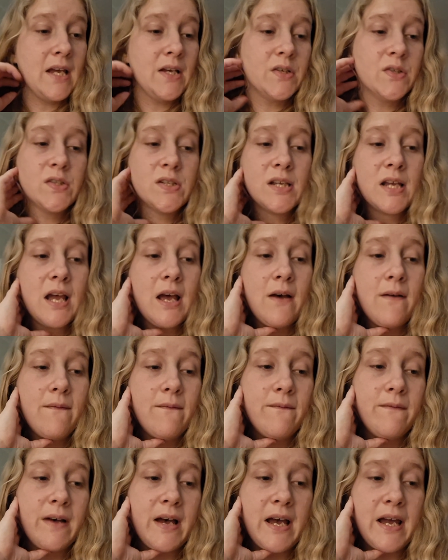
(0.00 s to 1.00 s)
also
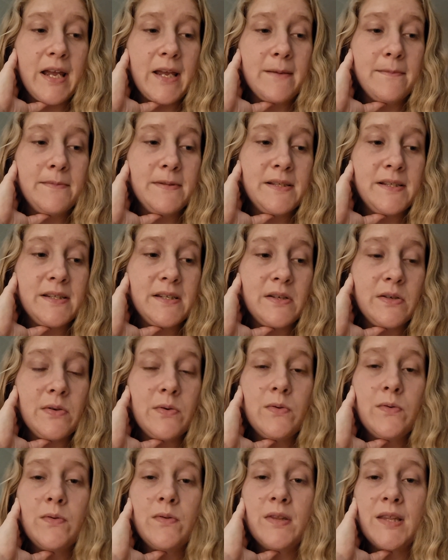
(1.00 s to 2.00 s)
got vibes
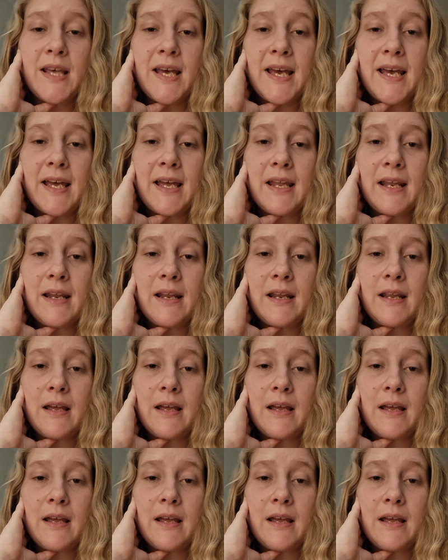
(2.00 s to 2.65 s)
too that